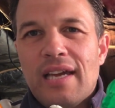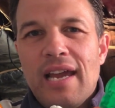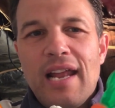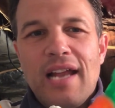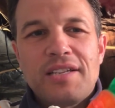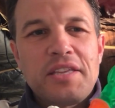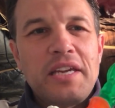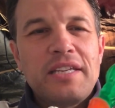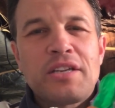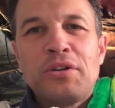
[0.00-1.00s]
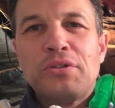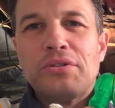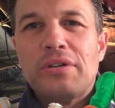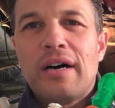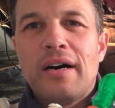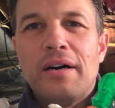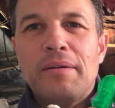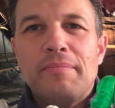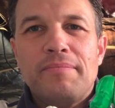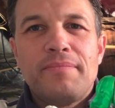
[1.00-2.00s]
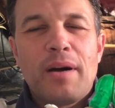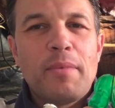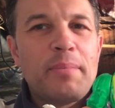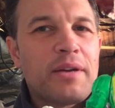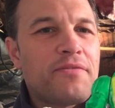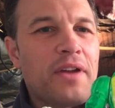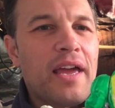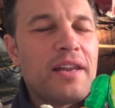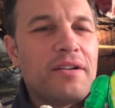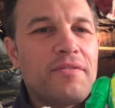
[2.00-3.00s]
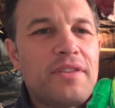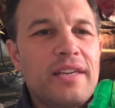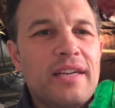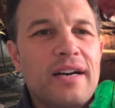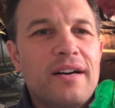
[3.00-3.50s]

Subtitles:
And I just think he's cool. I'm a big fan of the